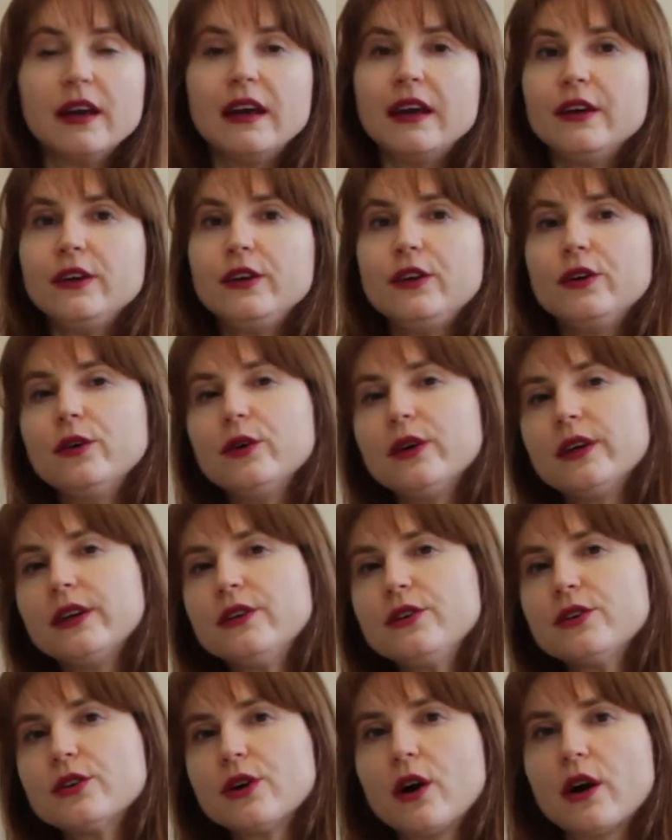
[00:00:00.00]
You
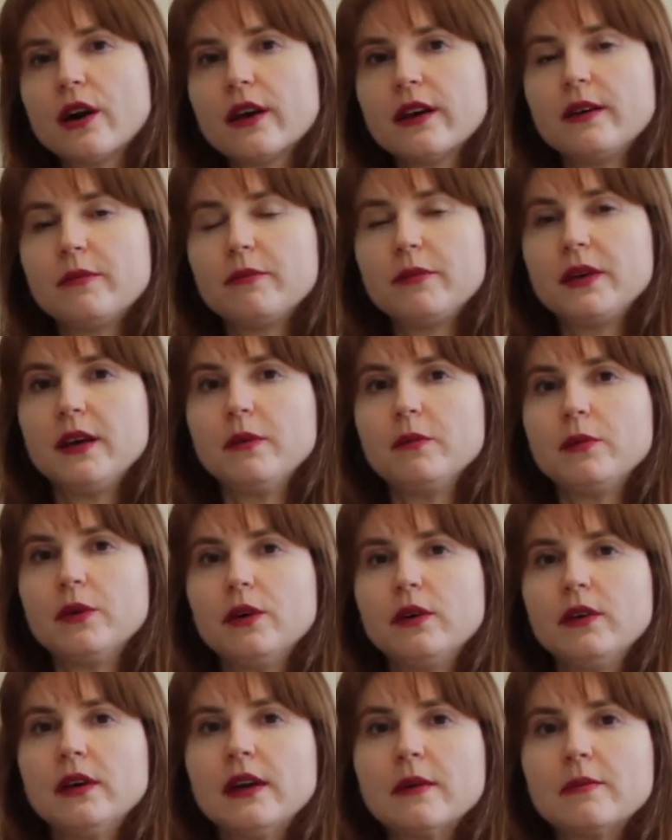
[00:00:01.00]
can target people